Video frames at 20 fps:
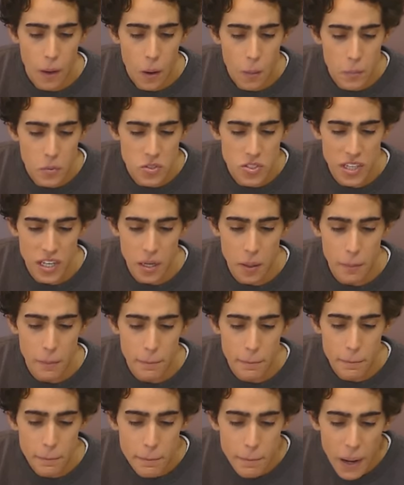almost like
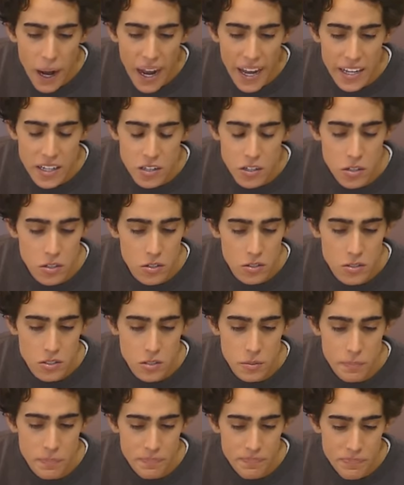
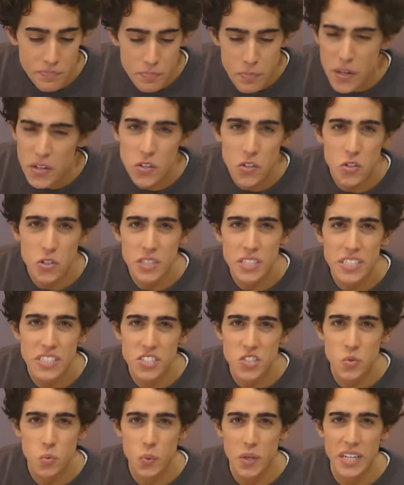mild, minerally
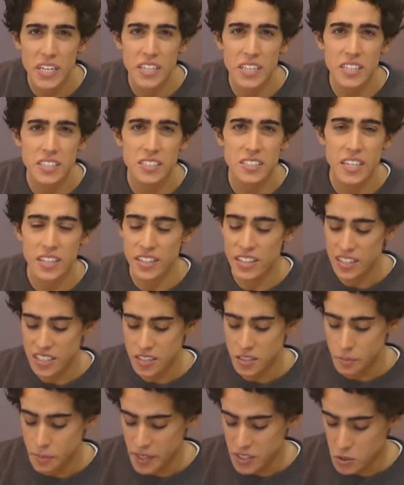sweetness. I think
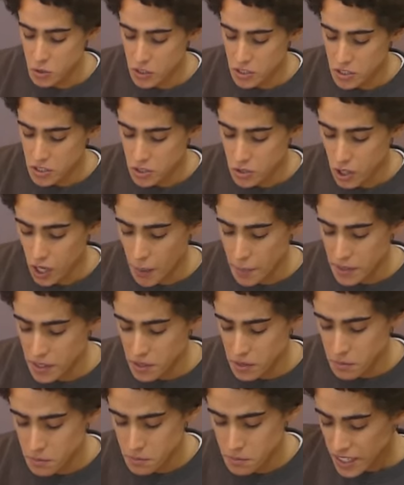that's the best way to describe
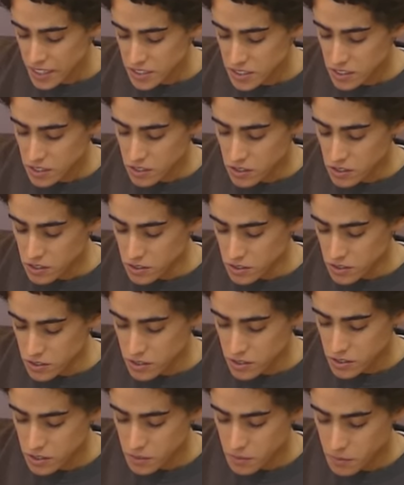it.
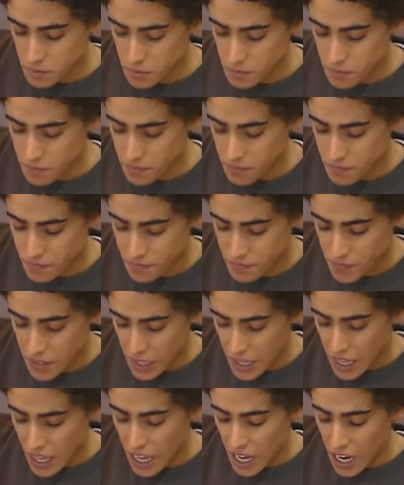Testicles,
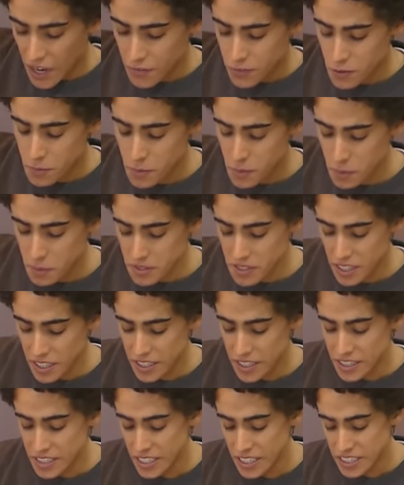I've heard people
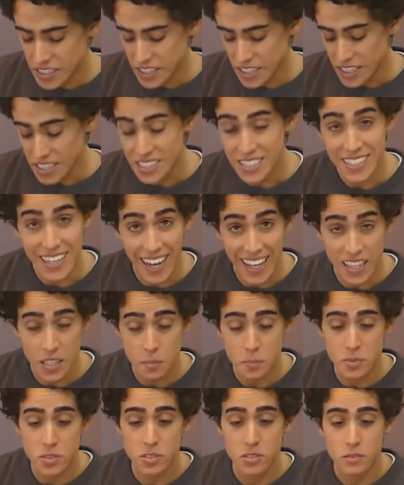say they taste like
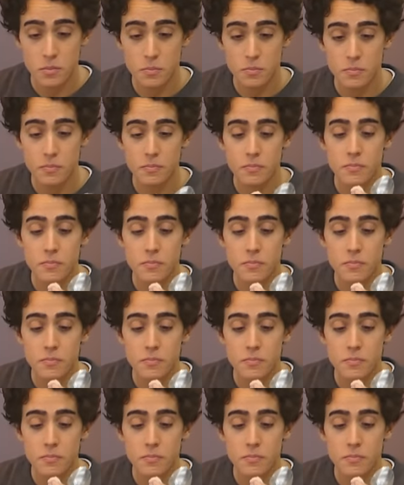scallops.